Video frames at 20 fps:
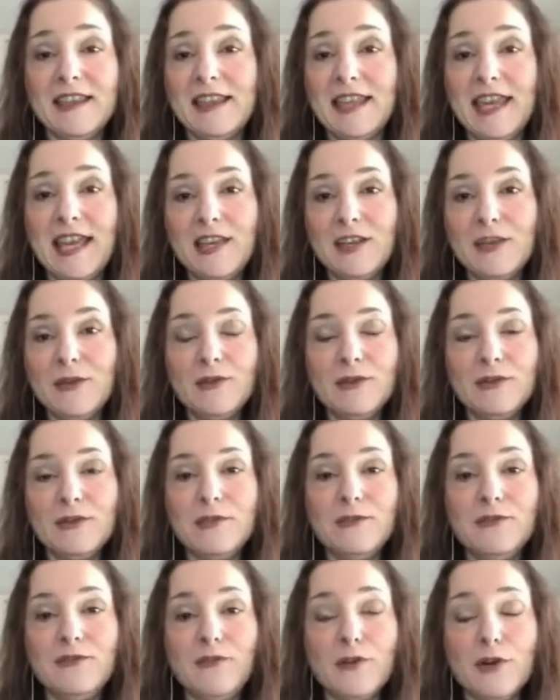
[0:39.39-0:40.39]
thank you
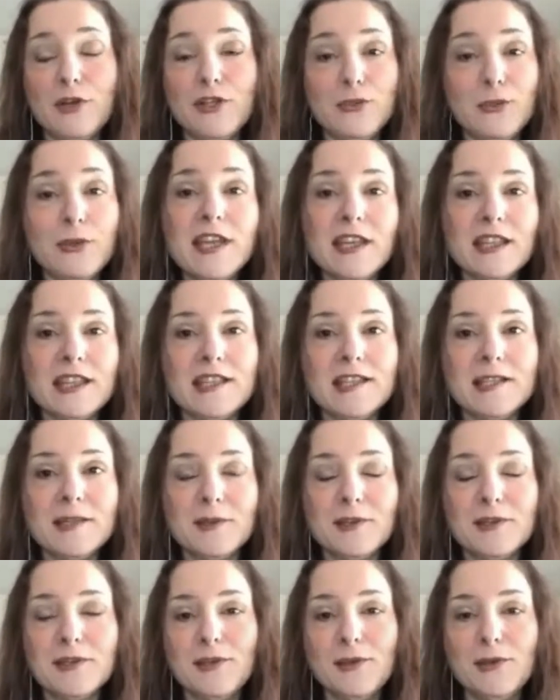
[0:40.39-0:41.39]
for doing this,
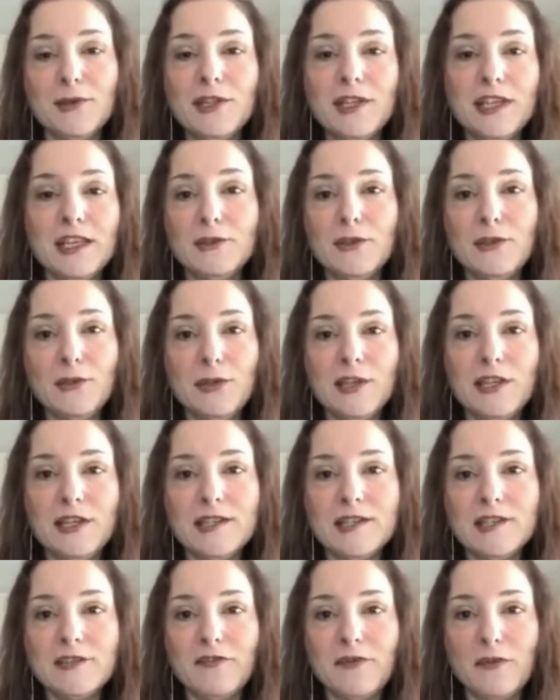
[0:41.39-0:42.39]
because you are doing
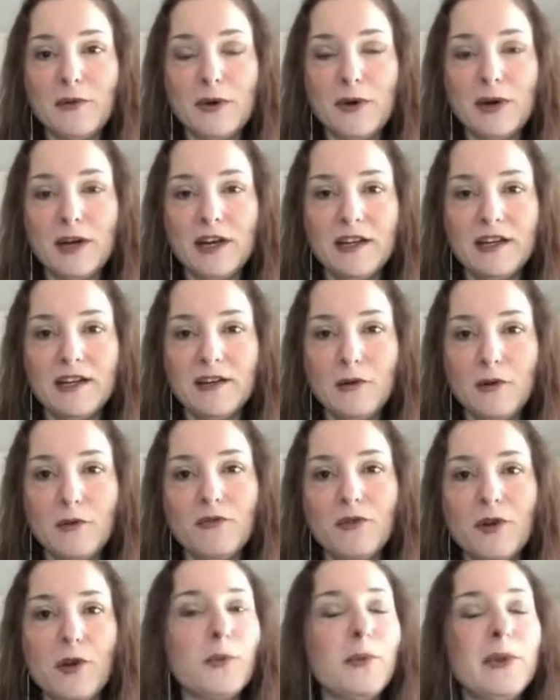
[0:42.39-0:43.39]
this for
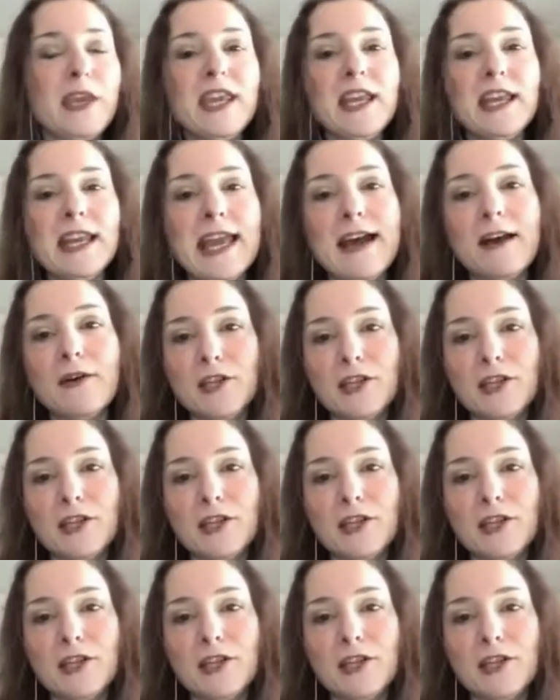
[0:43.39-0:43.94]
over a week now,